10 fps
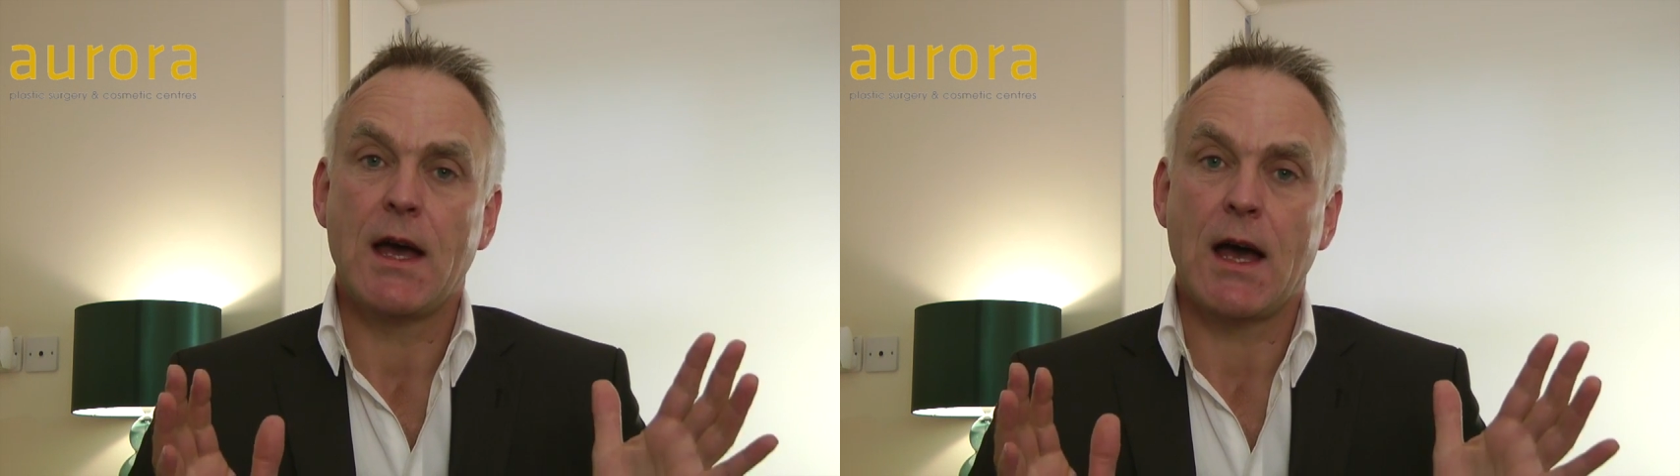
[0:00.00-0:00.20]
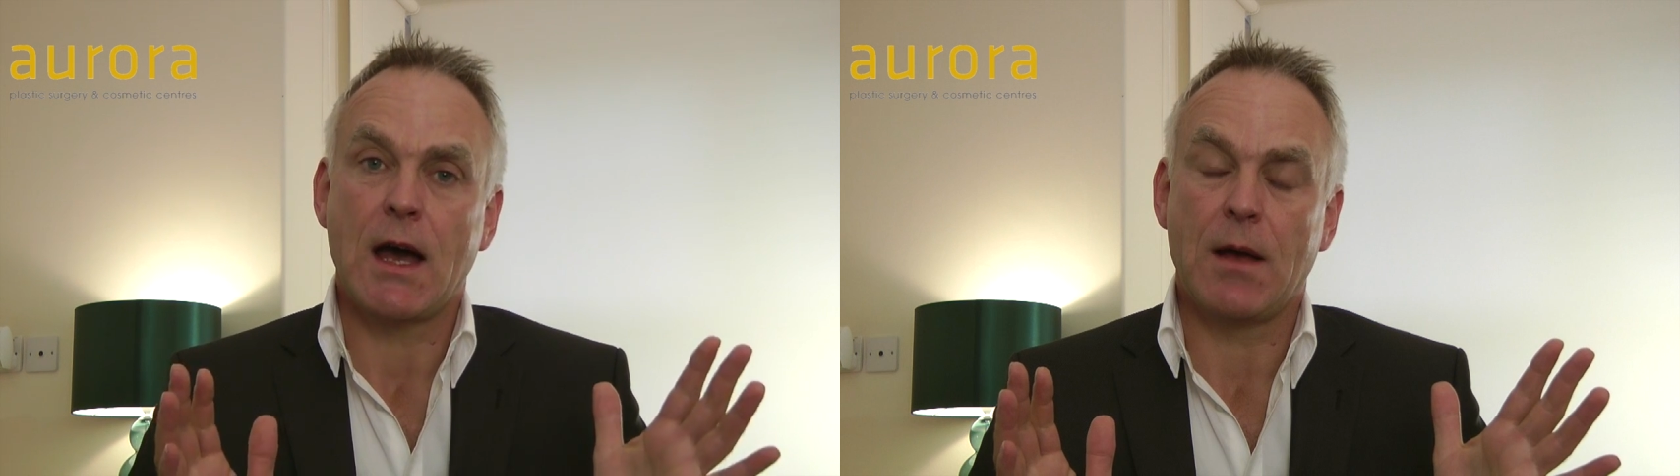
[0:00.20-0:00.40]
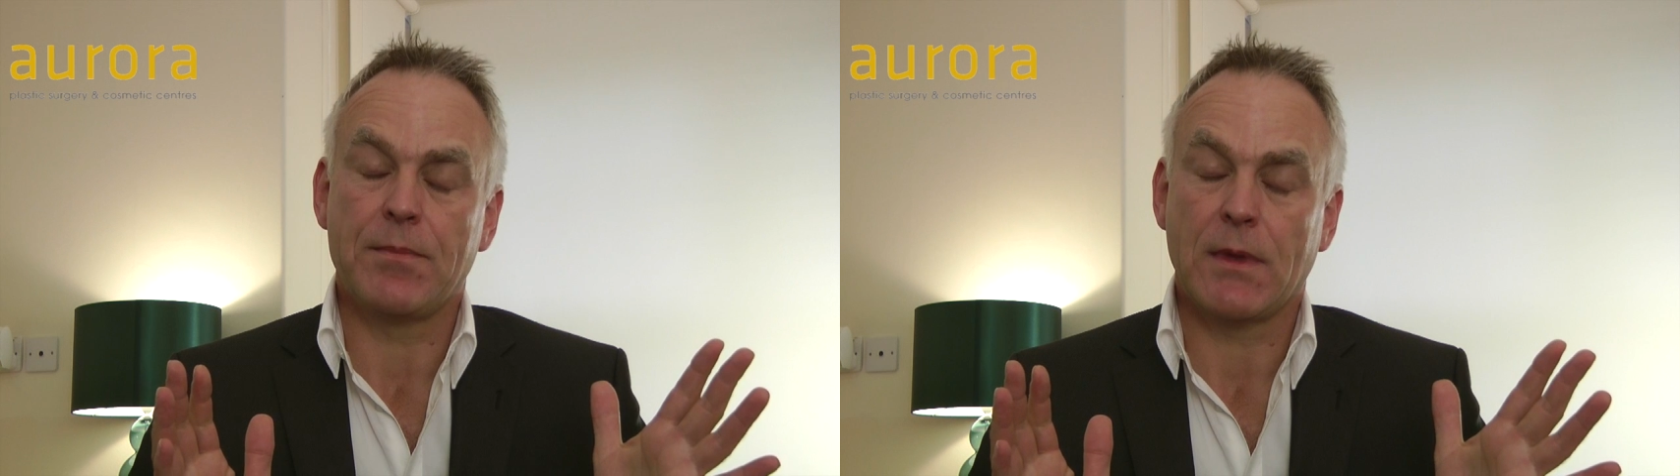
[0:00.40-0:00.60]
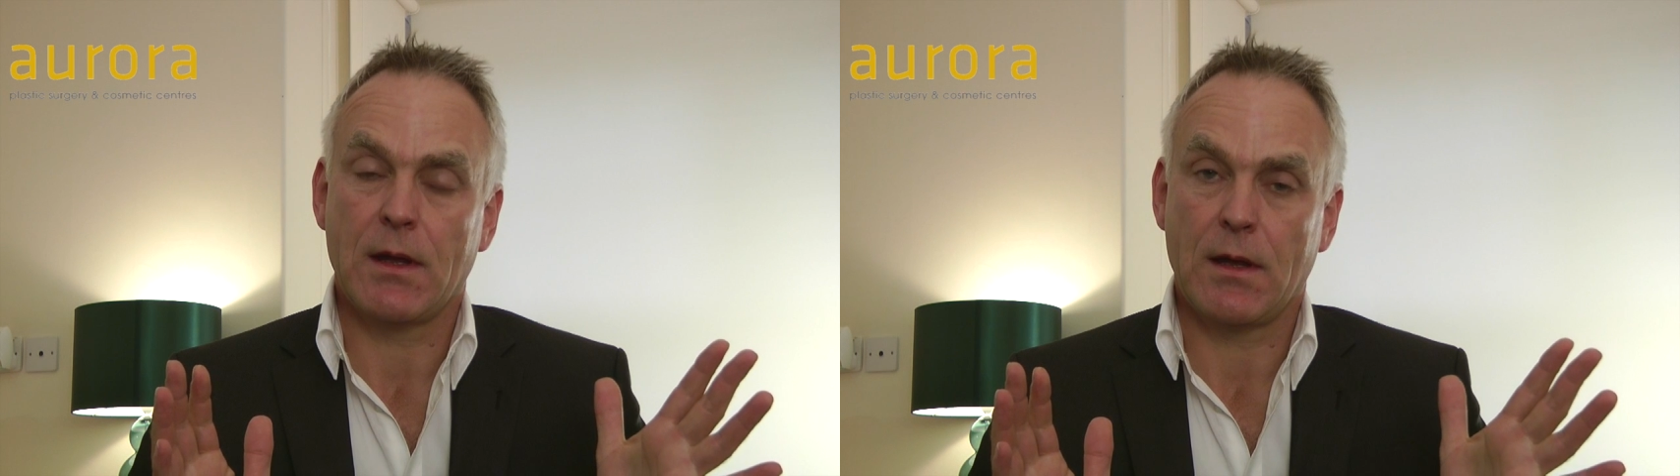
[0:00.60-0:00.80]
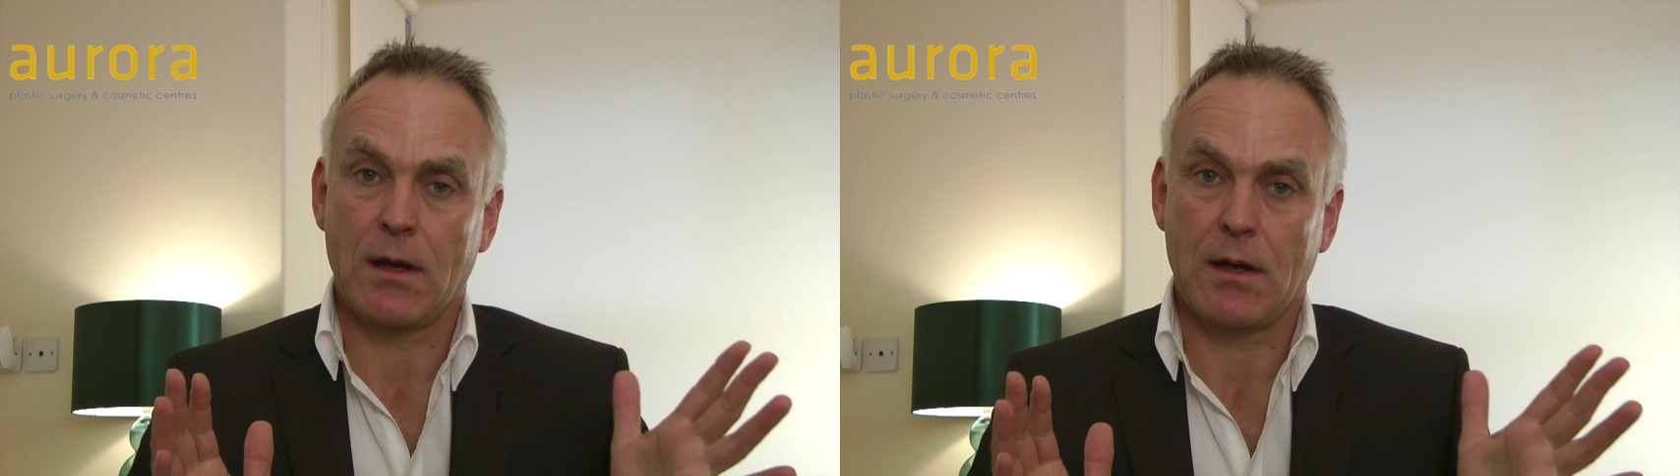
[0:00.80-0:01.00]
from
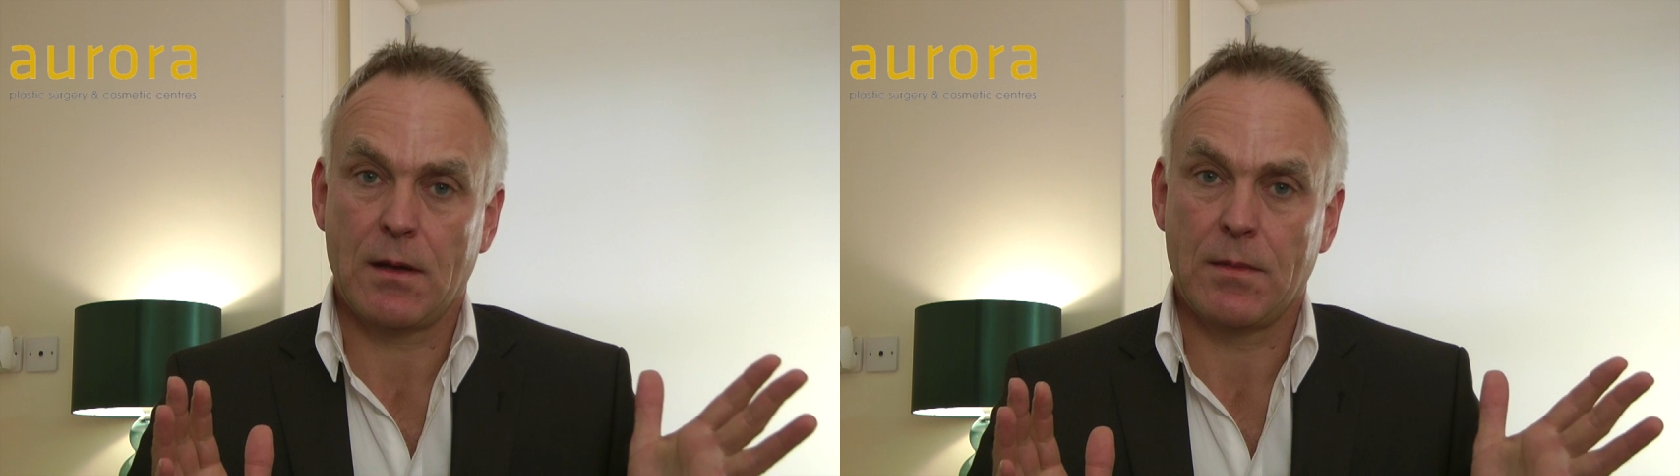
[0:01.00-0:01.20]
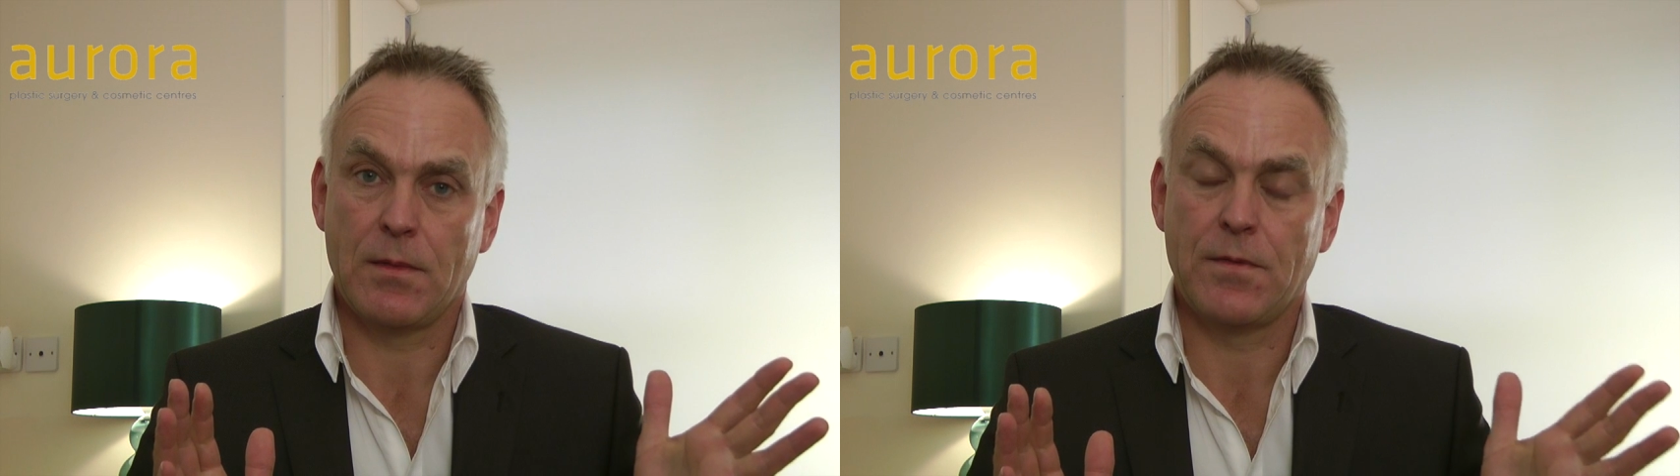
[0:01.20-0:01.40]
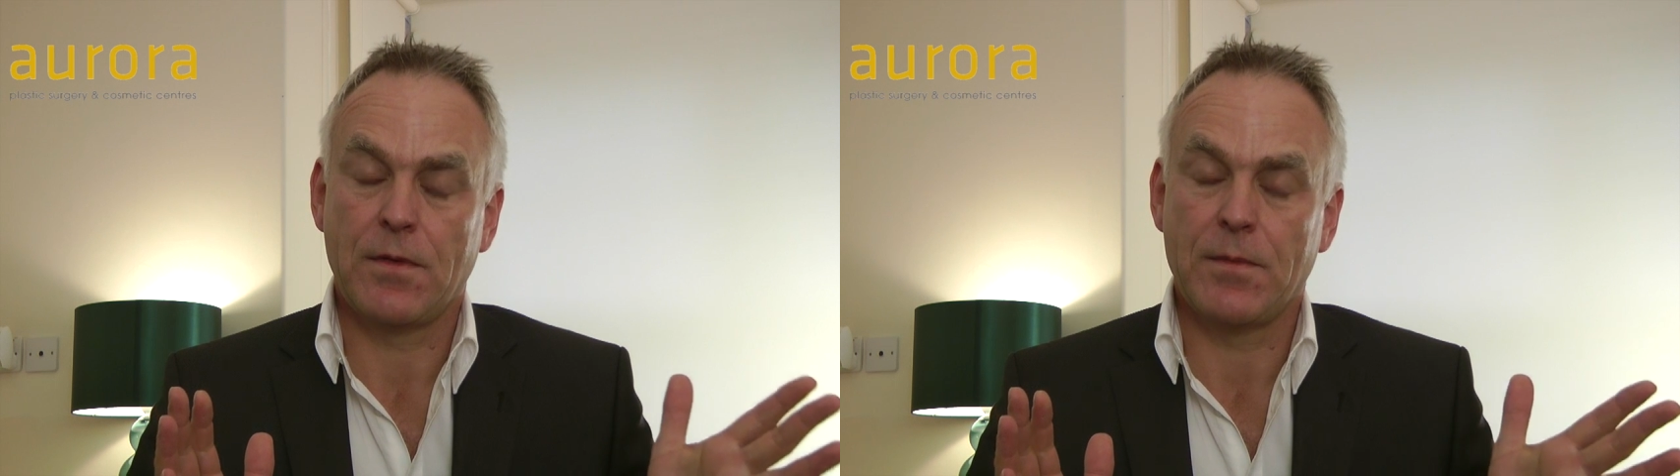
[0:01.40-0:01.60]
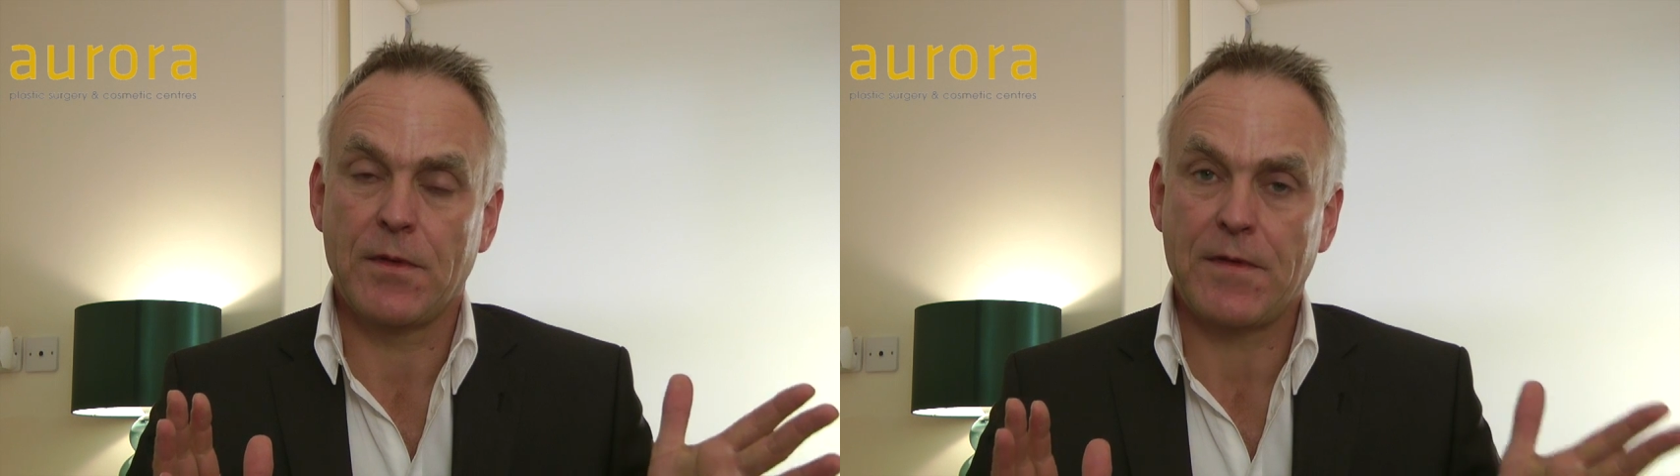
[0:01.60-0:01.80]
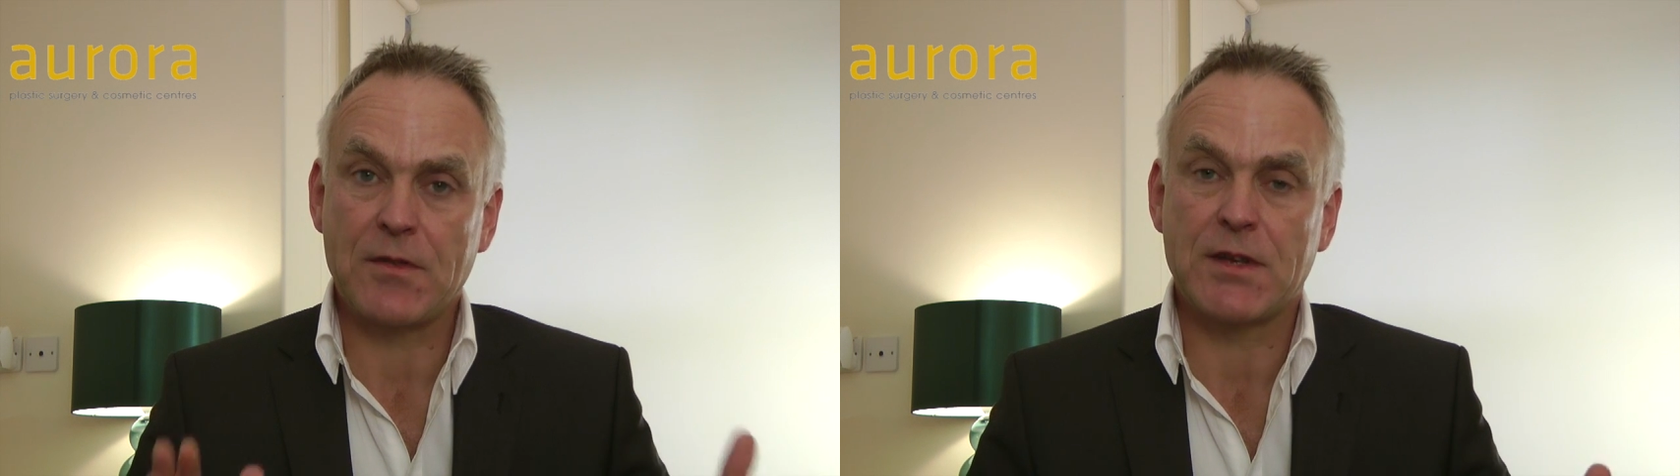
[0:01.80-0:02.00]

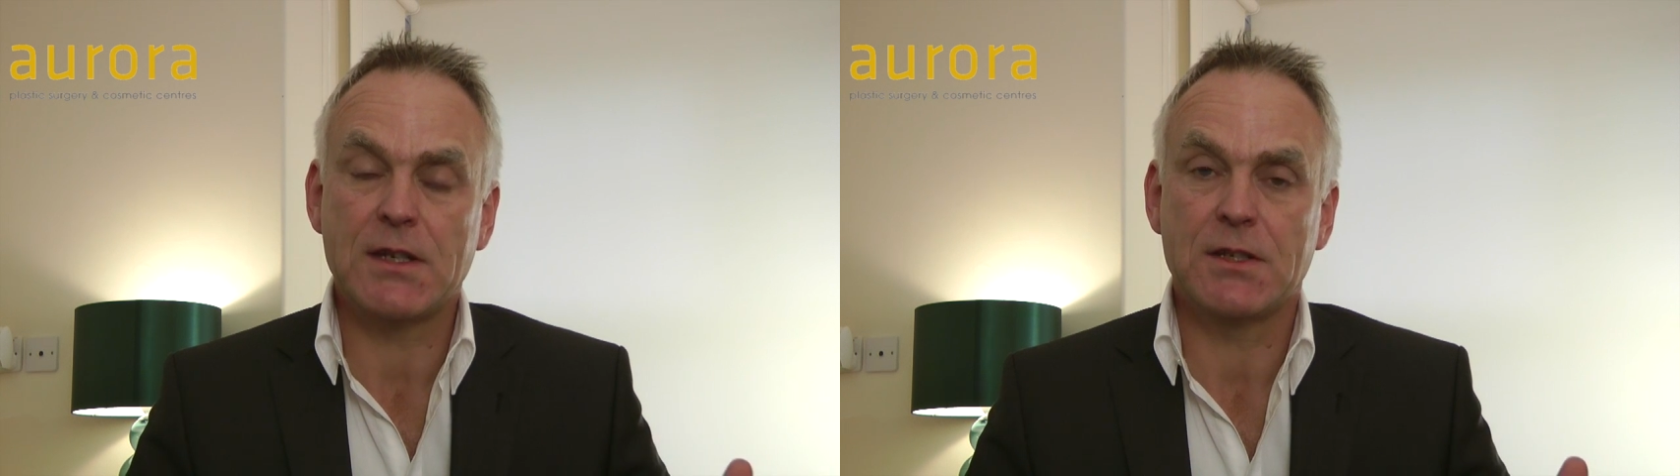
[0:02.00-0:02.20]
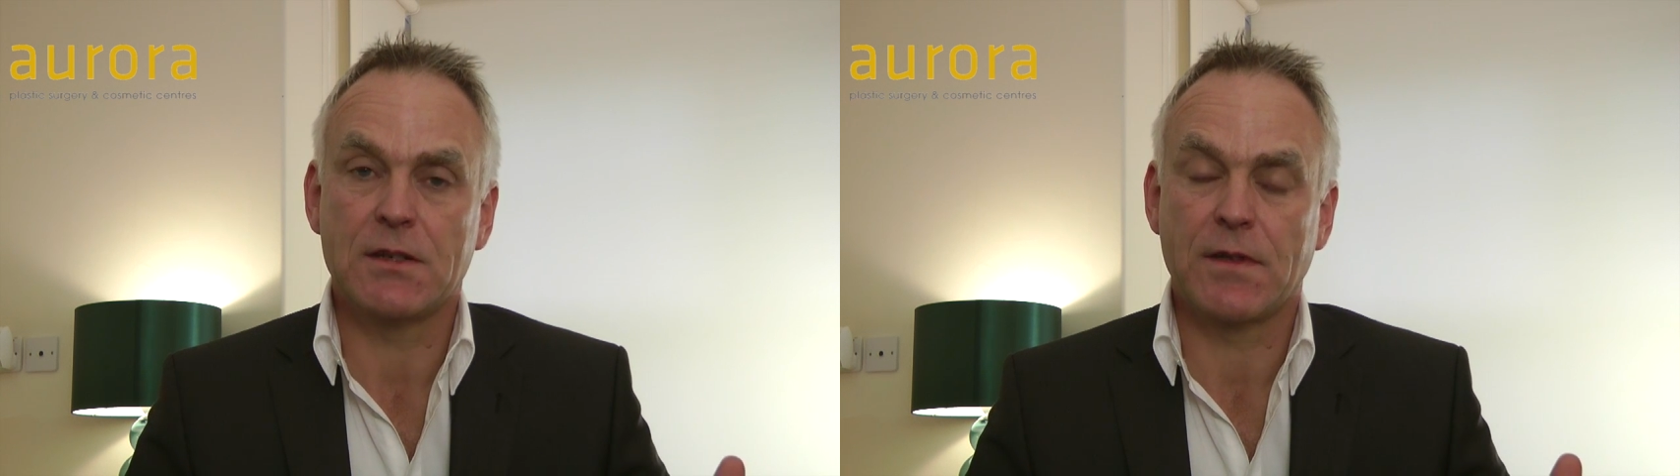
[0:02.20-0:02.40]
the foundation